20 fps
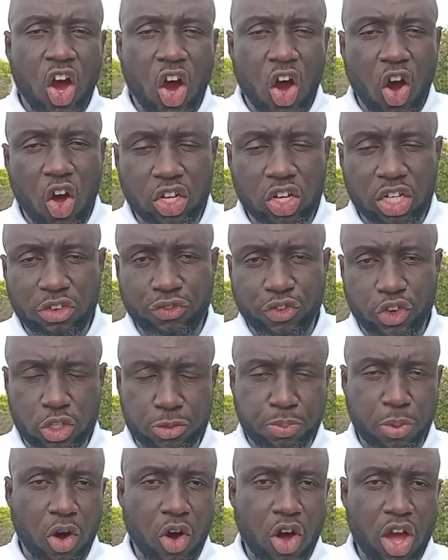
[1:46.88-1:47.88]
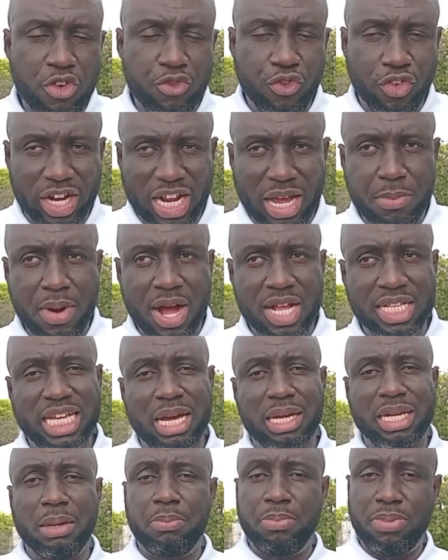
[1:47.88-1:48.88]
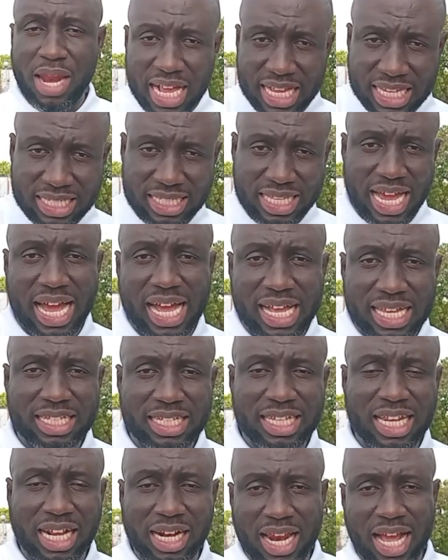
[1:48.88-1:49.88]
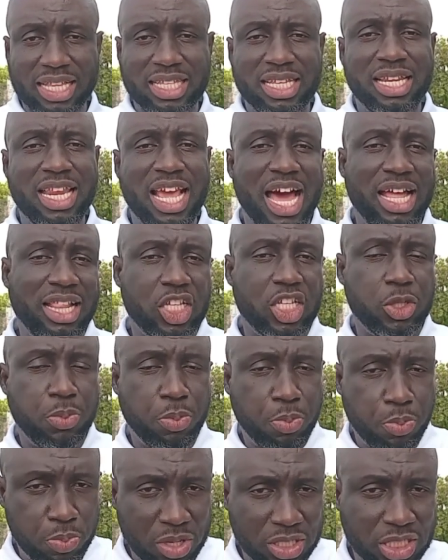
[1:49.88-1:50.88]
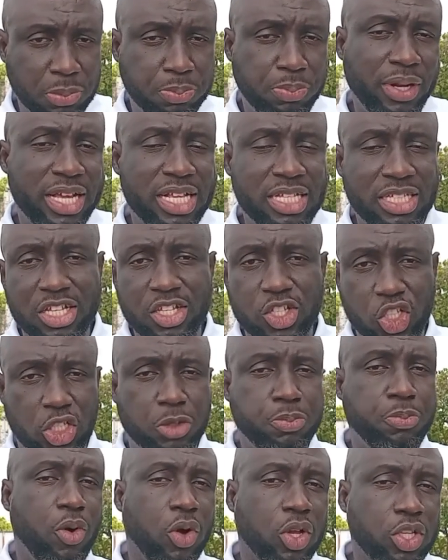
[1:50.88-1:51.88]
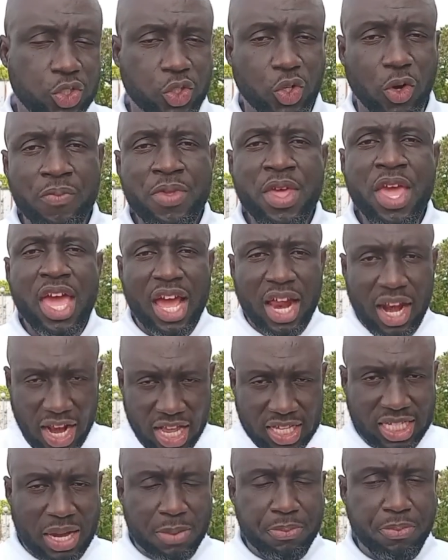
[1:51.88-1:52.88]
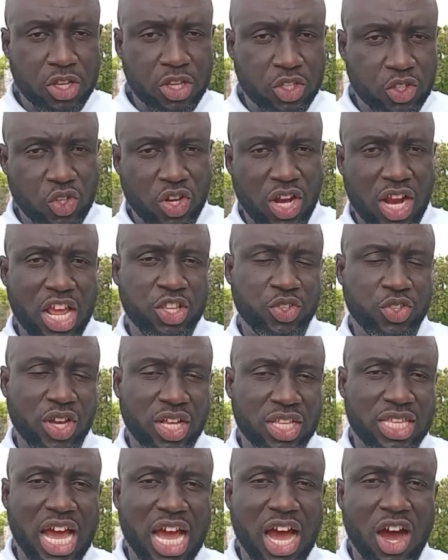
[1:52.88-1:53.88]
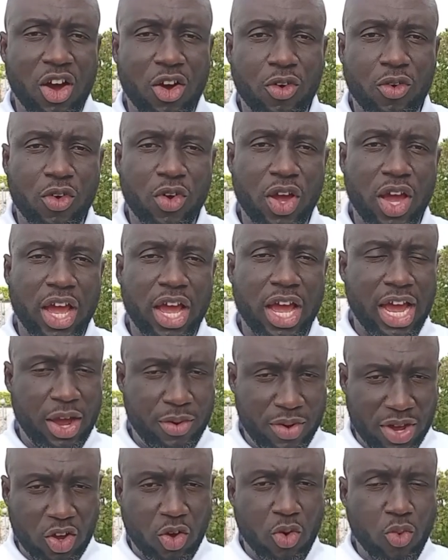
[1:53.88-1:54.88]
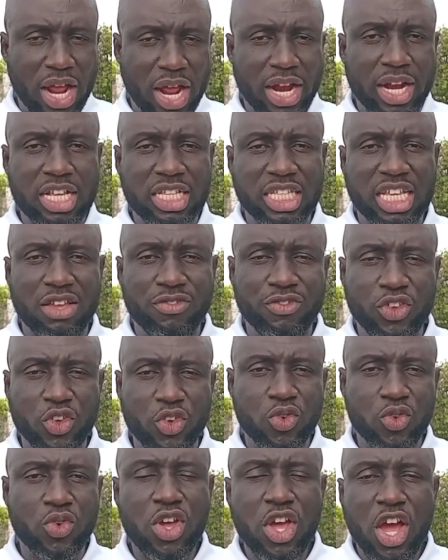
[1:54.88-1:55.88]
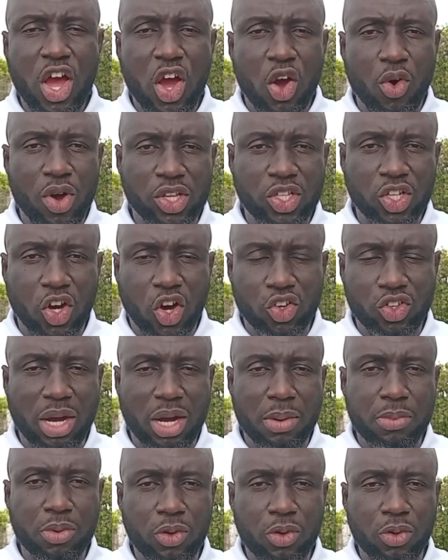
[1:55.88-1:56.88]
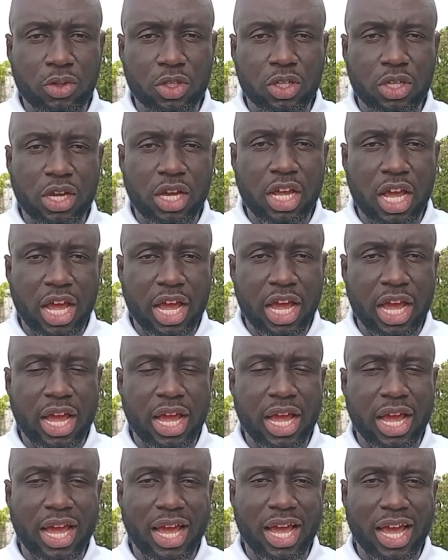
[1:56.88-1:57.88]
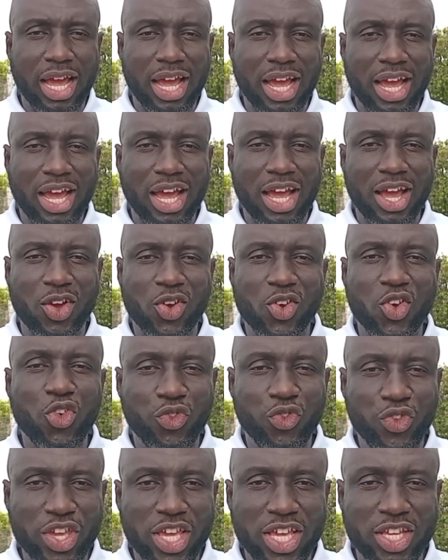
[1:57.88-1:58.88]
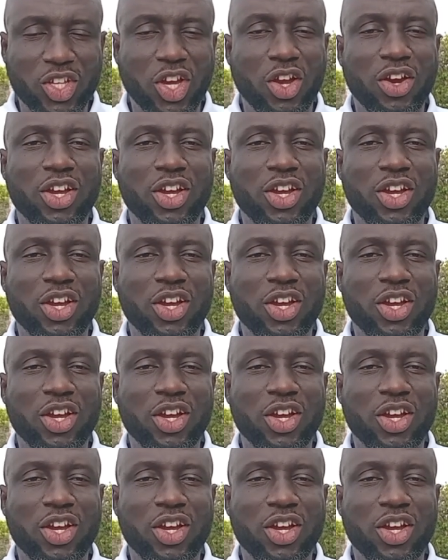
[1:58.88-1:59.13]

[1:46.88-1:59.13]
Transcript: on football and, for that matter, the Black Stars, neglecting the other disciplines in sport. So let's jump into it now. One-on-one interview with Honorable Kofi